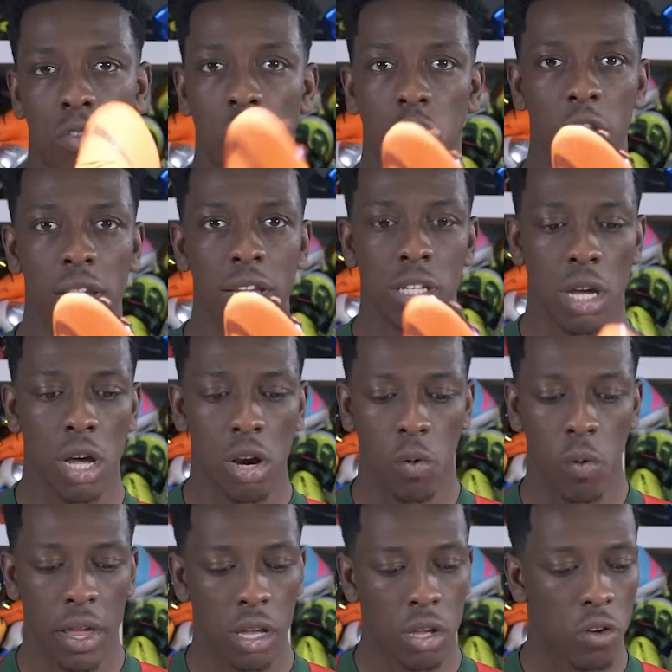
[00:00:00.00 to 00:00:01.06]
the release
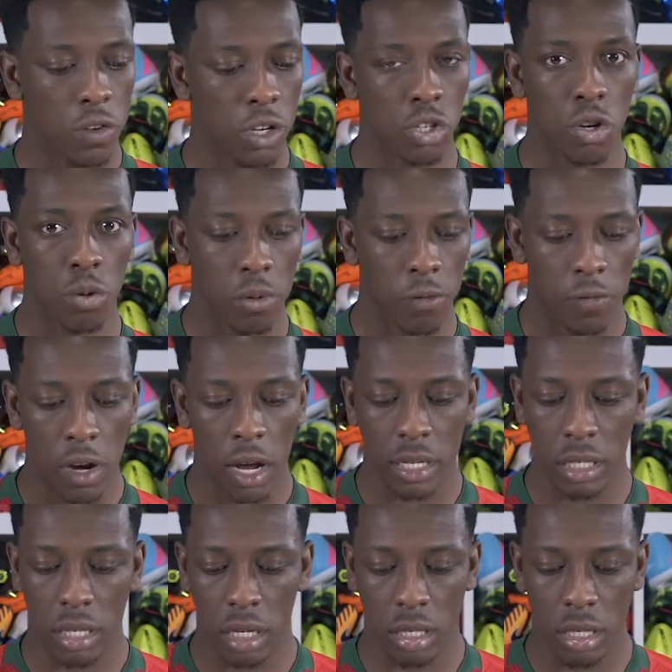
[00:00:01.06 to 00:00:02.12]
colorway of the Superfly
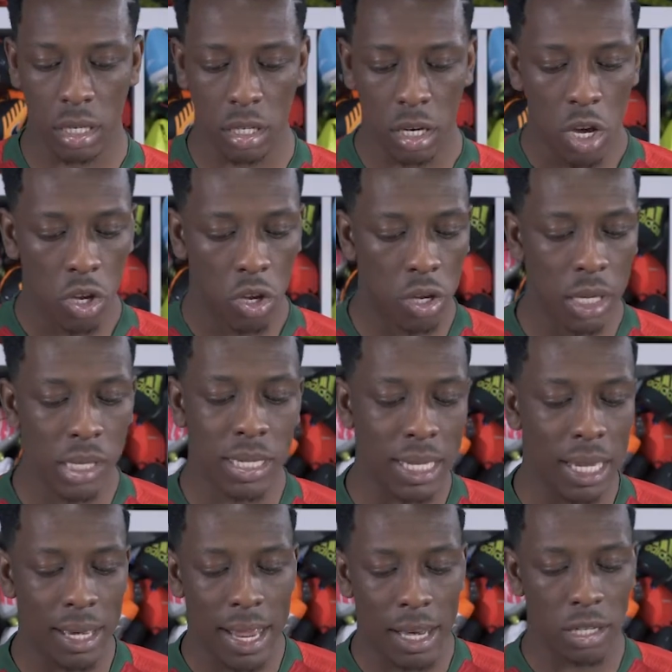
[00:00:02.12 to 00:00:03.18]
6s, you can
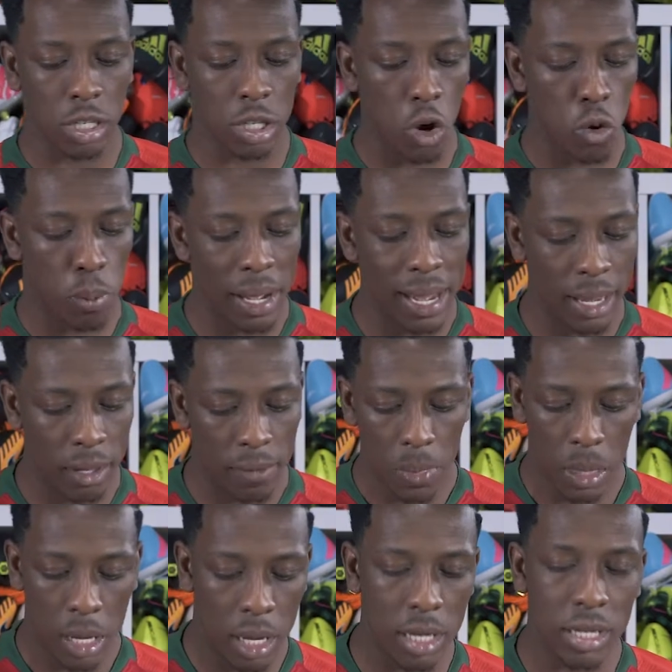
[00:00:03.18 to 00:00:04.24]
see that the sole plate
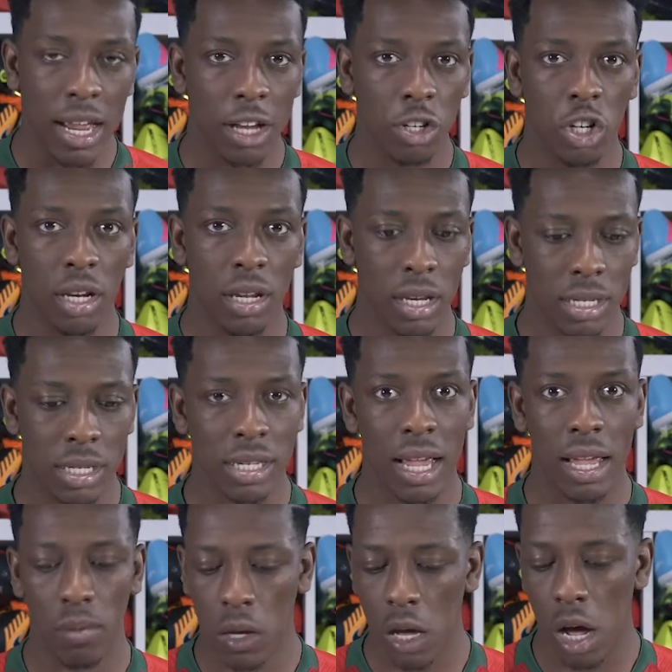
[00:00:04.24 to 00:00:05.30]
is actually the
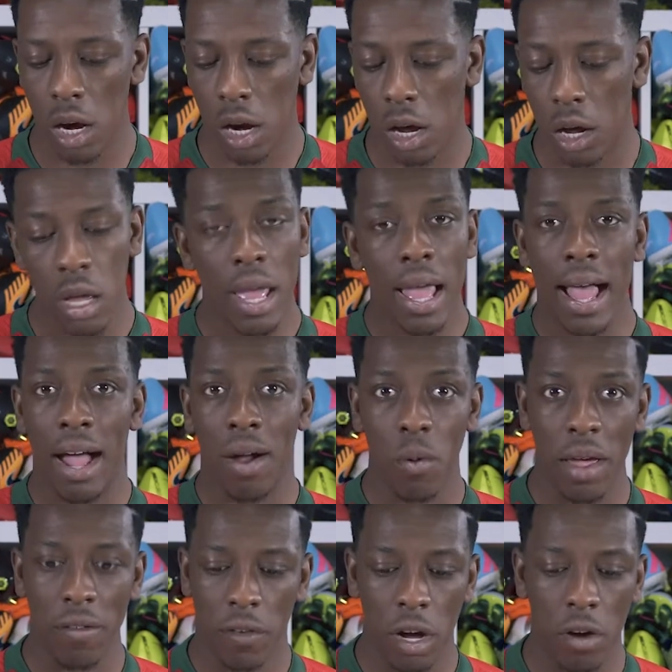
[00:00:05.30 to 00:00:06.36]
same color.
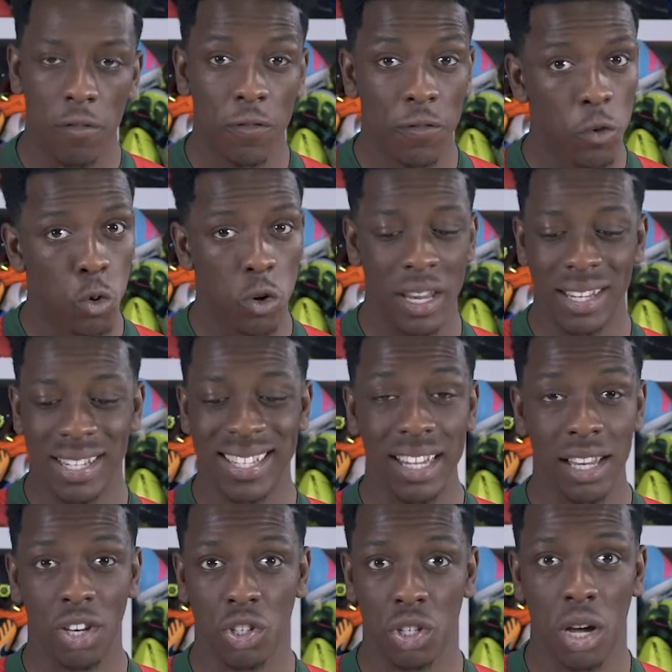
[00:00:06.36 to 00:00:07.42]
However, for this
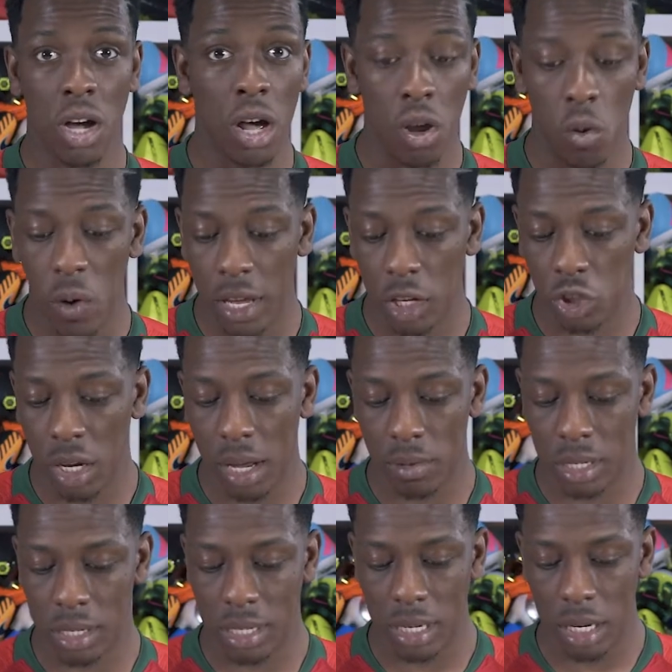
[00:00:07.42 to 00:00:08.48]
signature colorway,
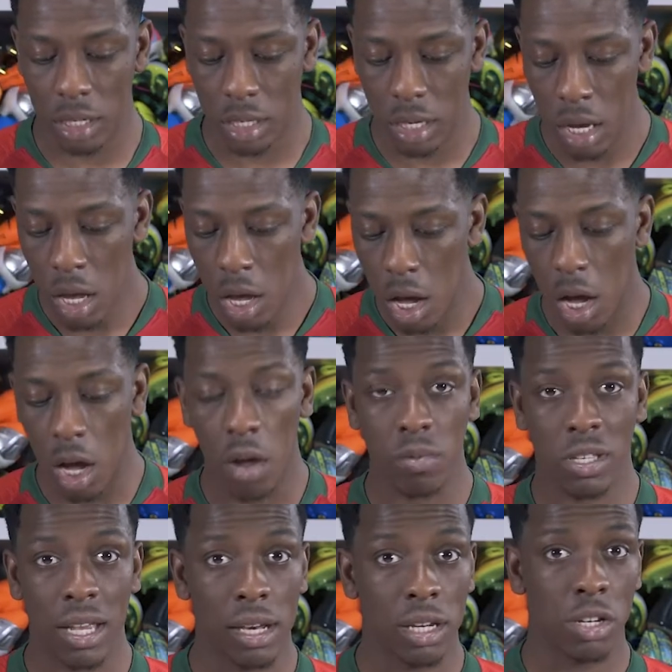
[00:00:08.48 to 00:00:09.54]
Chapter 6,
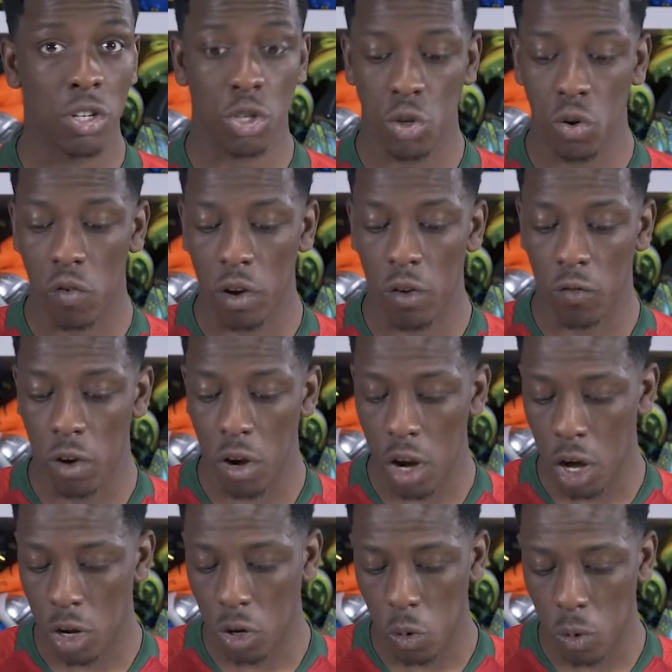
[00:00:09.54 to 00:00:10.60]
telling the story of
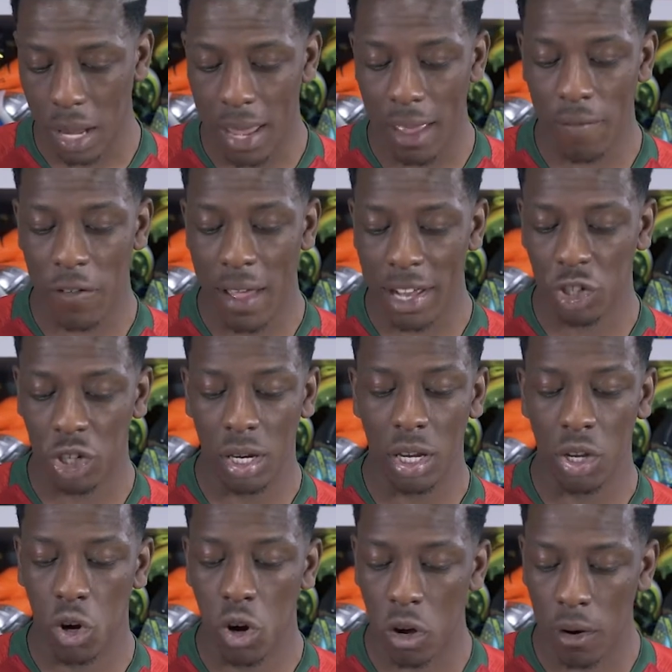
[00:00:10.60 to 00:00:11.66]
Ronaldo, they have
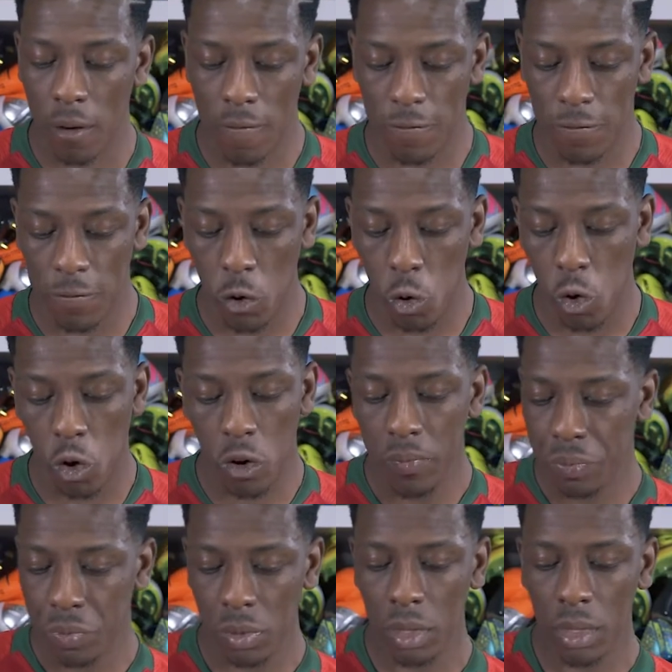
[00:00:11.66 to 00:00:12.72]
actually gone for
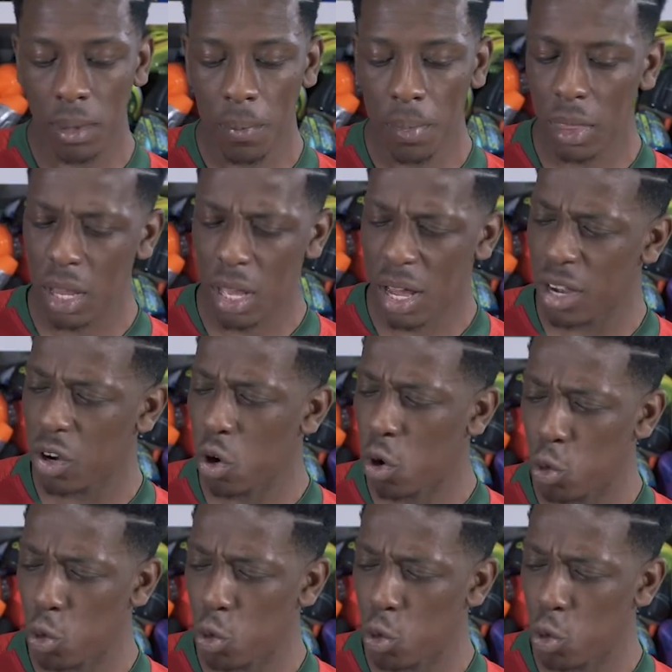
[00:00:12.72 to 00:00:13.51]
an